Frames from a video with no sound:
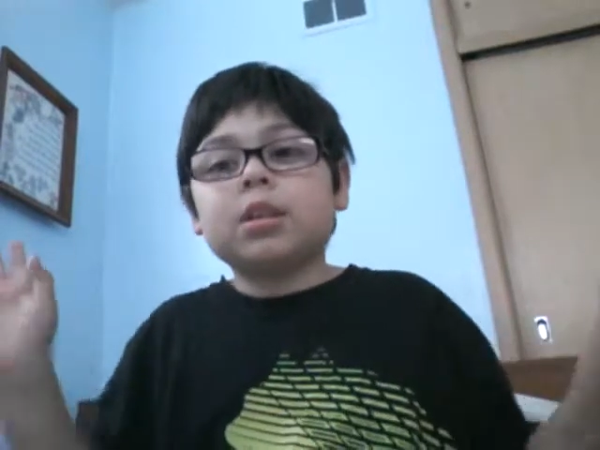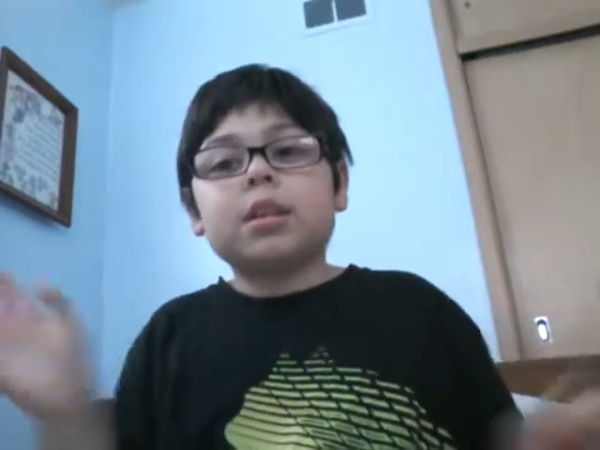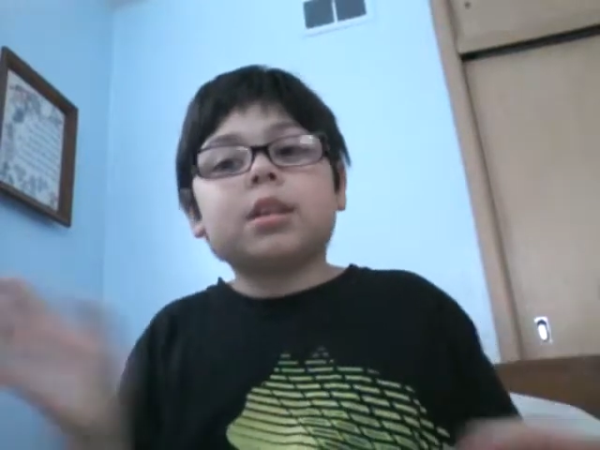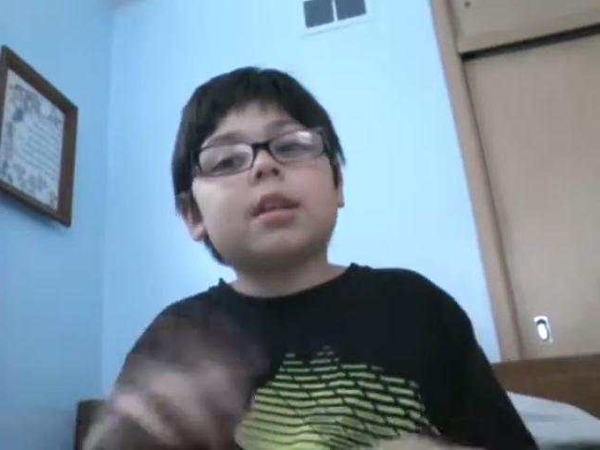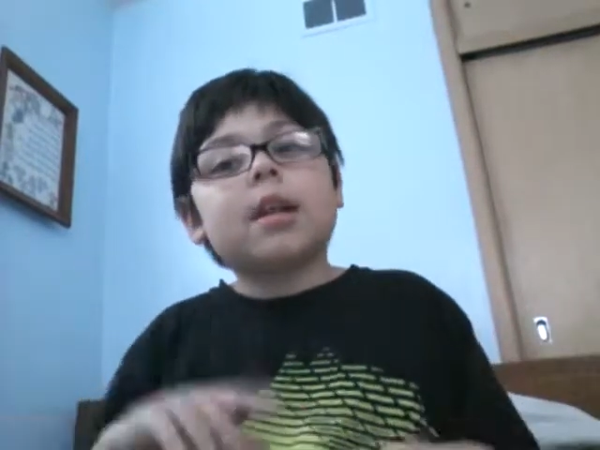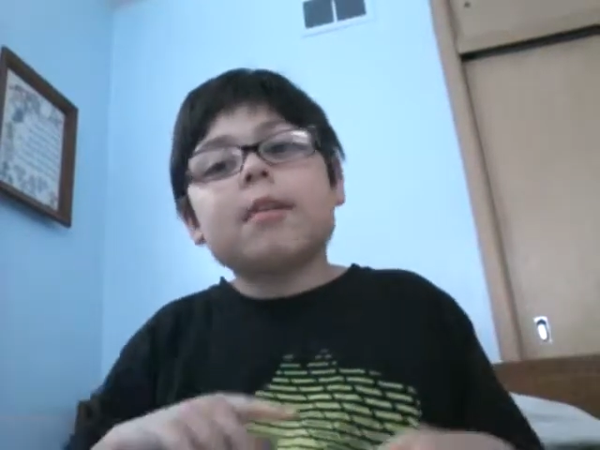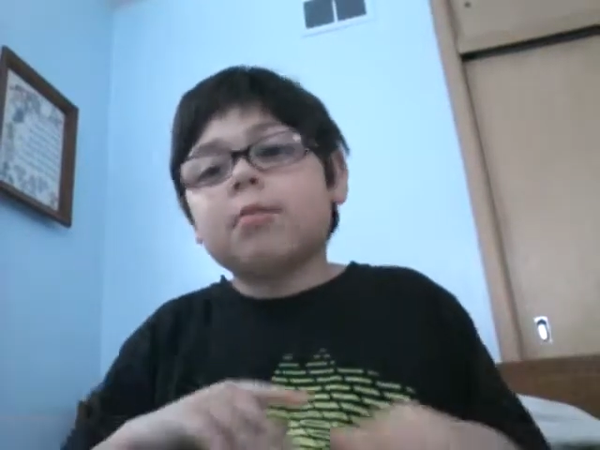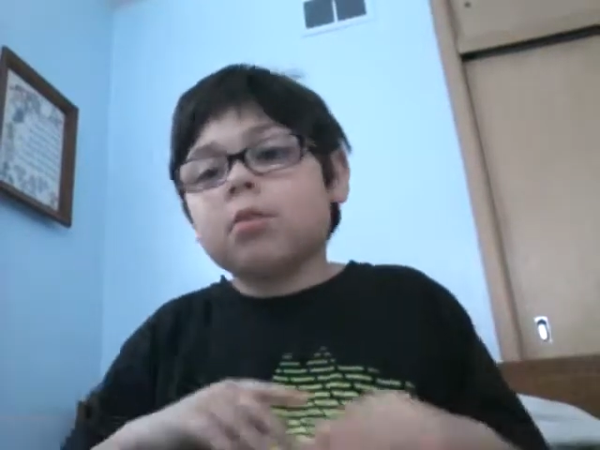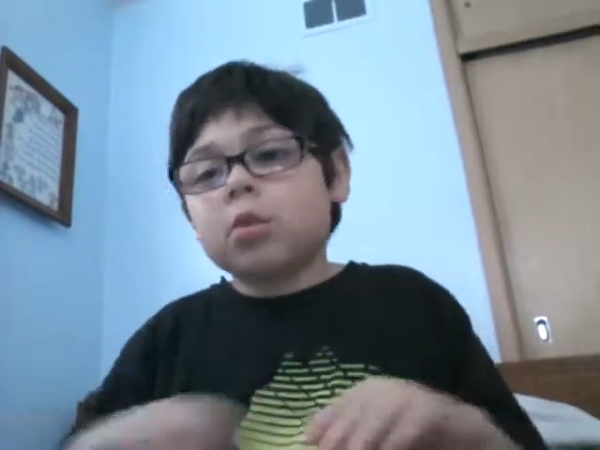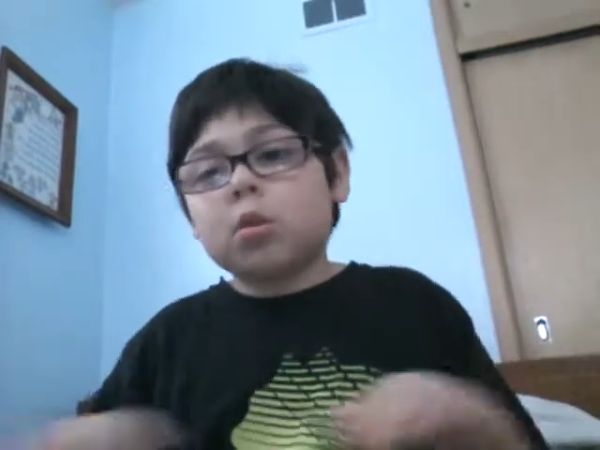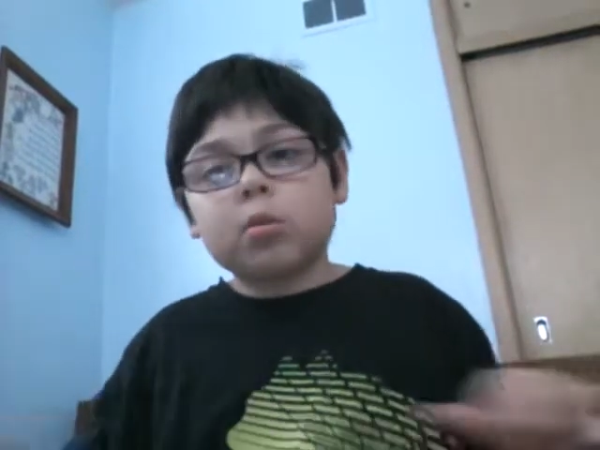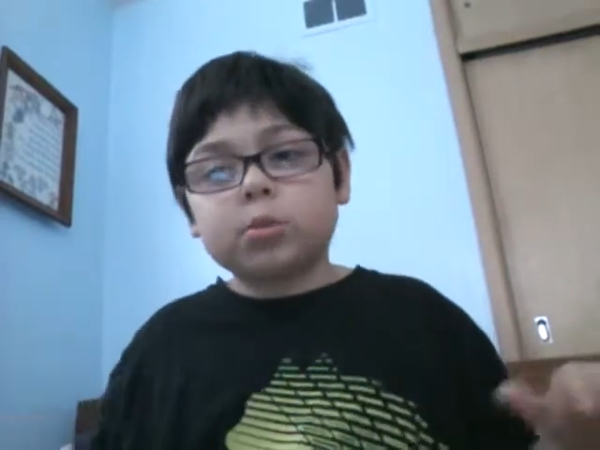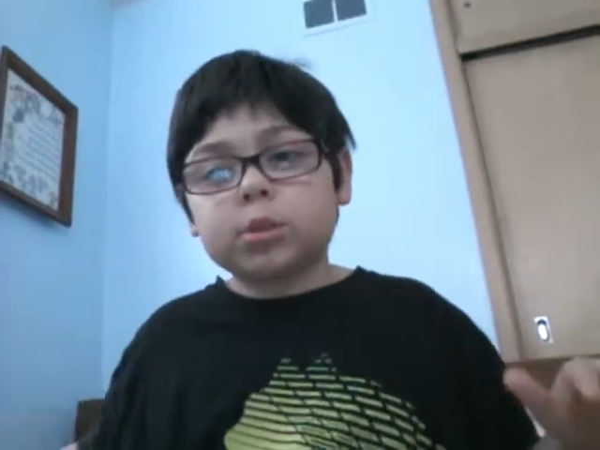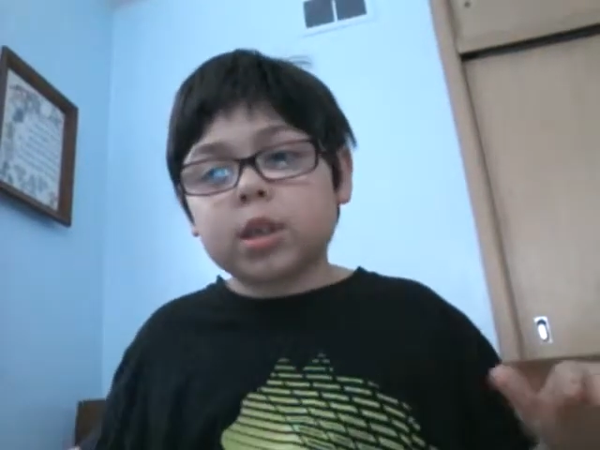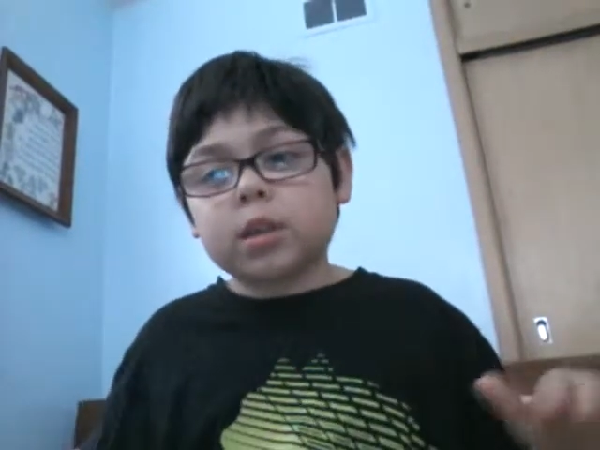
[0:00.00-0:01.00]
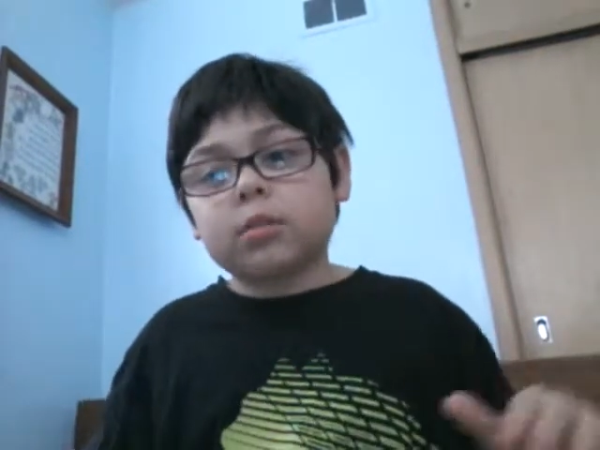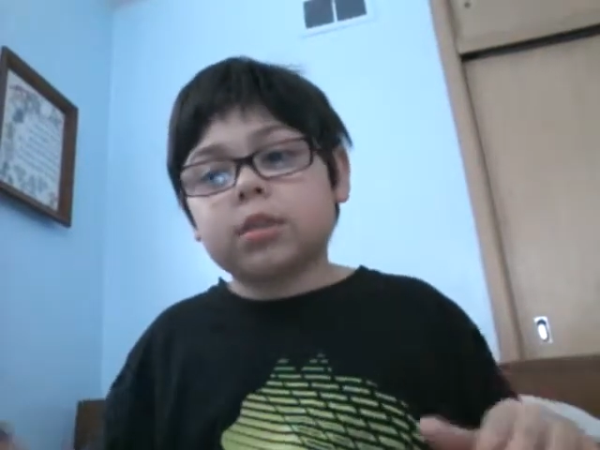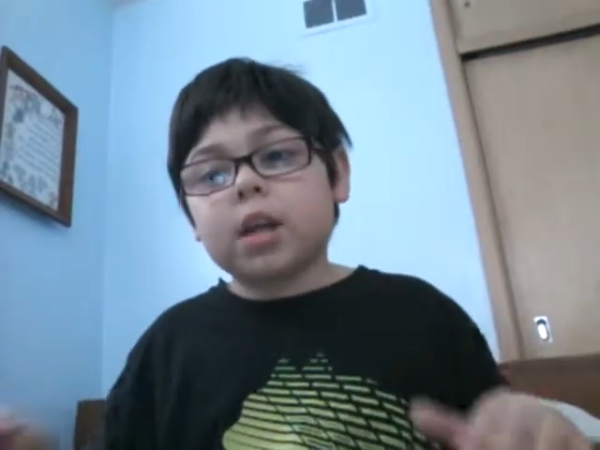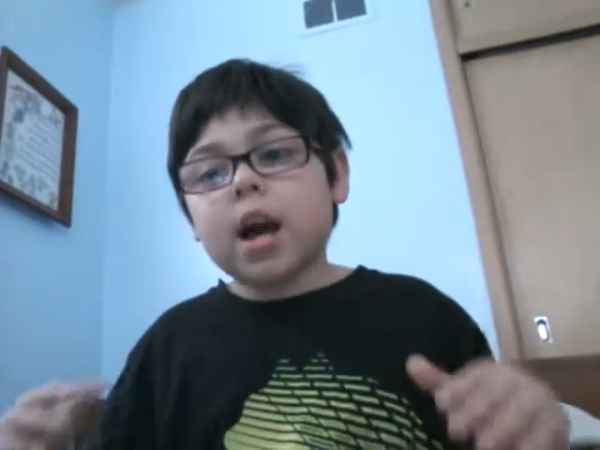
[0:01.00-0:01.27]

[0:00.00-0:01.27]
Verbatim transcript: didn't have no channels.